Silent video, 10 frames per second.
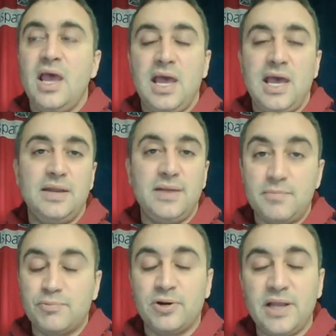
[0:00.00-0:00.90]

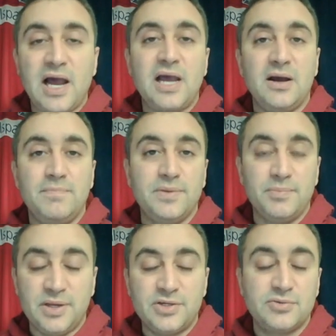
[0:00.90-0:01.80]
and pretty high up the
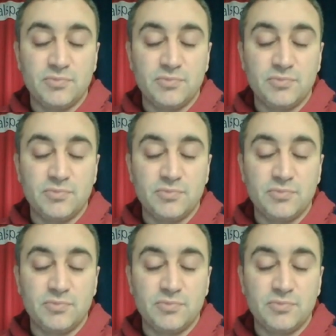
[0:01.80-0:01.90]
pitch,